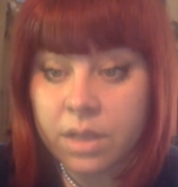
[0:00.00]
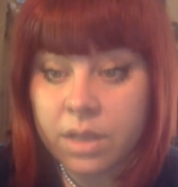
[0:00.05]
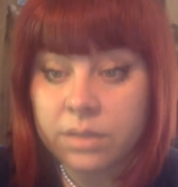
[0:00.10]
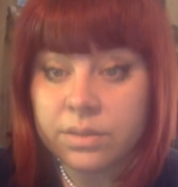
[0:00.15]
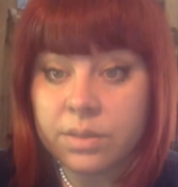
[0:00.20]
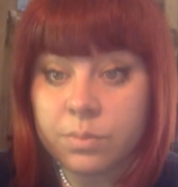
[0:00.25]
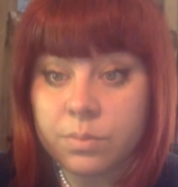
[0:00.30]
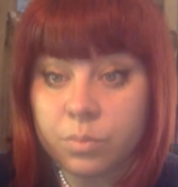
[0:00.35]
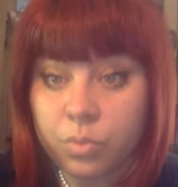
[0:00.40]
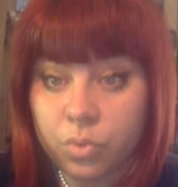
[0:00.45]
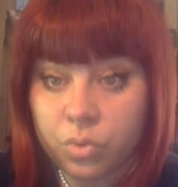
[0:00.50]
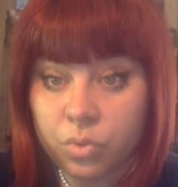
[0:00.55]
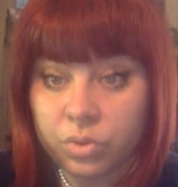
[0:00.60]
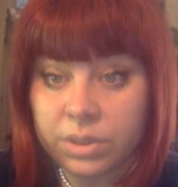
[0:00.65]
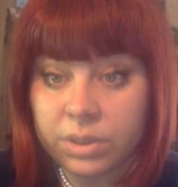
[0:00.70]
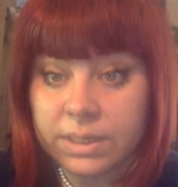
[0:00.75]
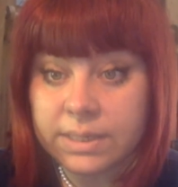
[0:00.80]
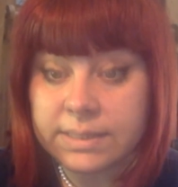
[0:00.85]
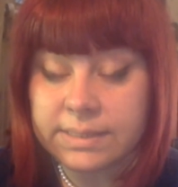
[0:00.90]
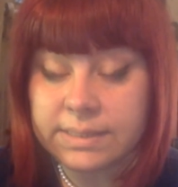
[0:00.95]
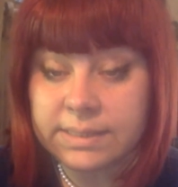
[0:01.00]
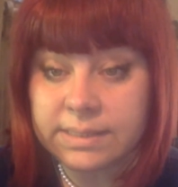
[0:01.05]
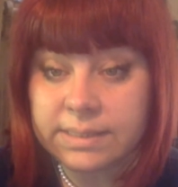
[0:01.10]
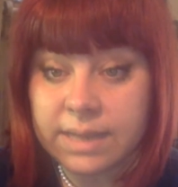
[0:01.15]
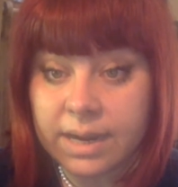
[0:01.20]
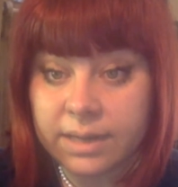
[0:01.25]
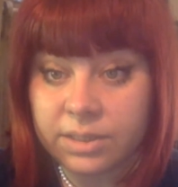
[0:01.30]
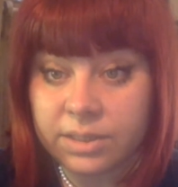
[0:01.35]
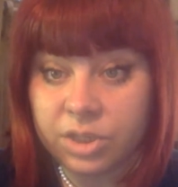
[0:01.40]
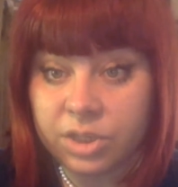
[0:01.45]
the moon is
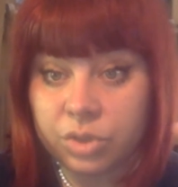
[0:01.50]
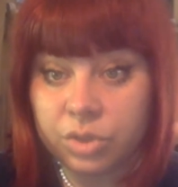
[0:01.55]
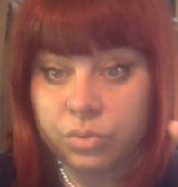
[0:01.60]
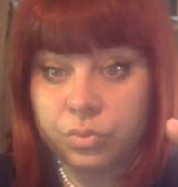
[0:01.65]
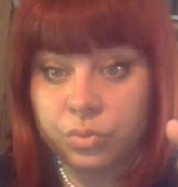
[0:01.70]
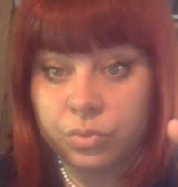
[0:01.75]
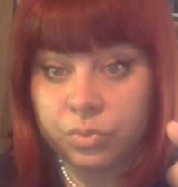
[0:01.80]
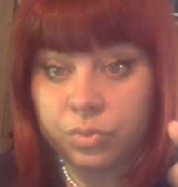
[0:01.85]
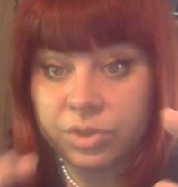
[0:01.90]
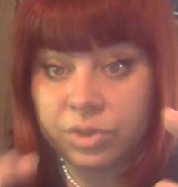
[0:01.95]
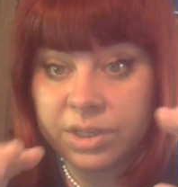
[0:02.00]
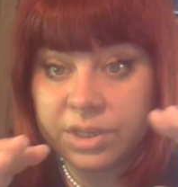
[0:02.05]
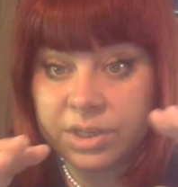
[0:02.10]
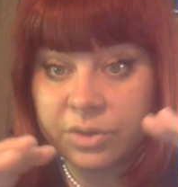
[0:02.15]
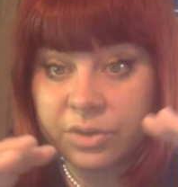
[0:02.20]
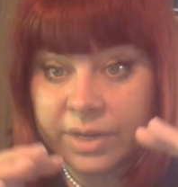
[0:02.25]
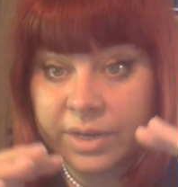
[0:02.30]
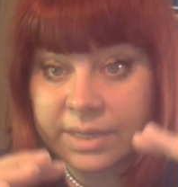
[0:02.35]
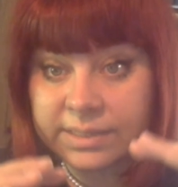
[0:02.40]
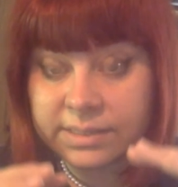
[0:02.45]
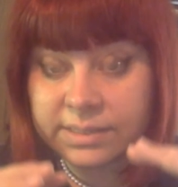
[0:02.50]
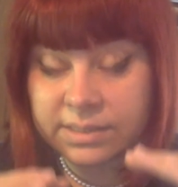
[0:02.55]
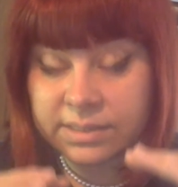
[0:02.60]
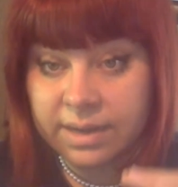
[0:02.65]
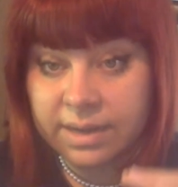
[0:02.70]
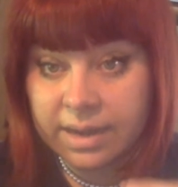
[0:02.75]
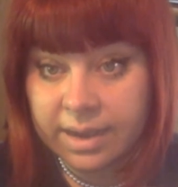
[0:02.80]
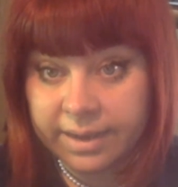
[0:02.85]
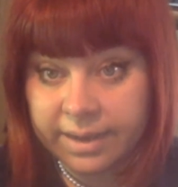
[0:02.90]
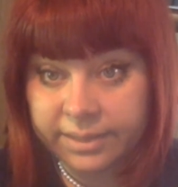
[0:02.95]
starting to decrease her
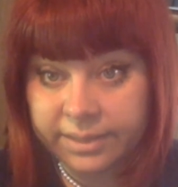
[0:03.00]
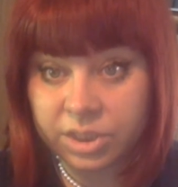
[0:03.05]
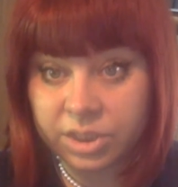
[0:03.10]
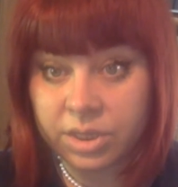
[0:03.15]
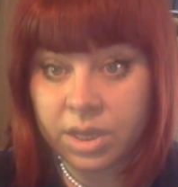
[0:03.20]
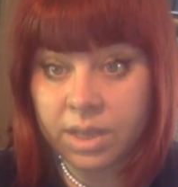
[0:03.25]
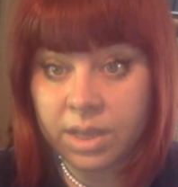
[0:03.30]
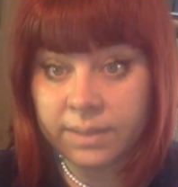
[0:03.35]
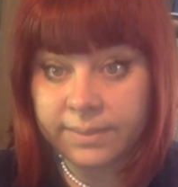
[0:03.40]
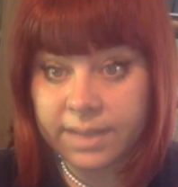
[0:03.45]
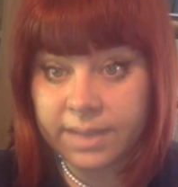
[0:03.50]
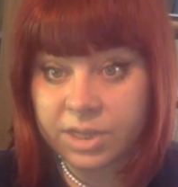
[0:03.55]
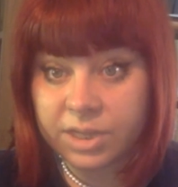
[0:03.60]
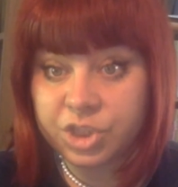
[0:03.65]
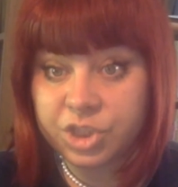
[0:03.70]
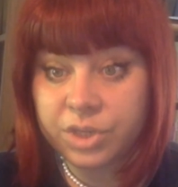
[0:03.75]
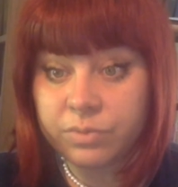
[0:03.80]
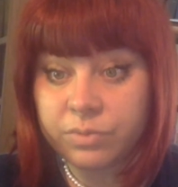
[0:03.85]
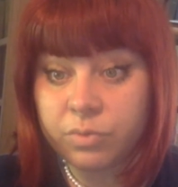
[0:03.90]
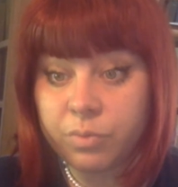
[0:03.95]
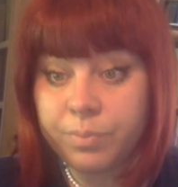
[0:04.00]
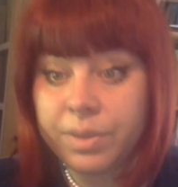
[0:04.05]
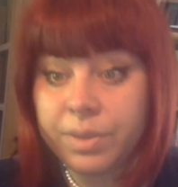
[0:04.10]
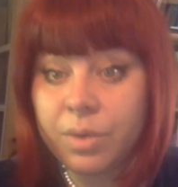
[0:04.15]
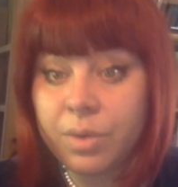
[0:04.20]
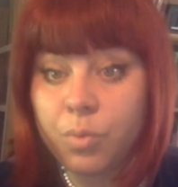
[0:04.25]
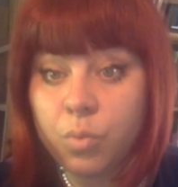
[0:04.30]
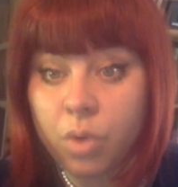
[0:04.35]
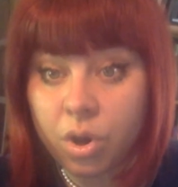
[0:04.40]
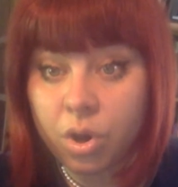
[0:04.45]
light then she will be
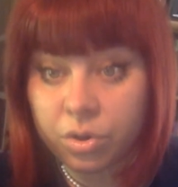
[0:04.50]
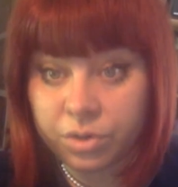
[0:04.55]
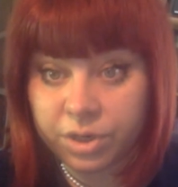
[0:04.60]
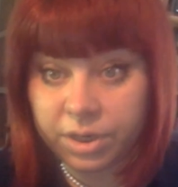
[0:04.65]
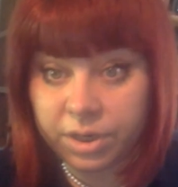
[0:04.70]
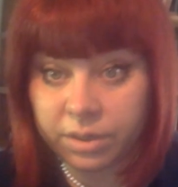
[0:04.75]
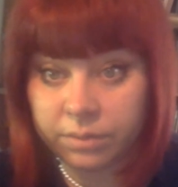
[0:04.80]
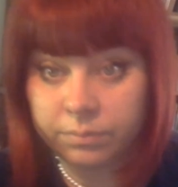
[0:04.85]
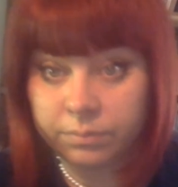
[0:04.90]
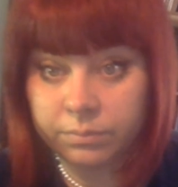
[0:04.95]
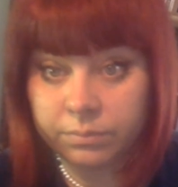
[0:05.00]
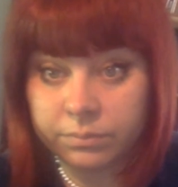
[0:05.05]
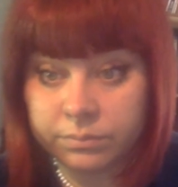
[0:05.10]
a waning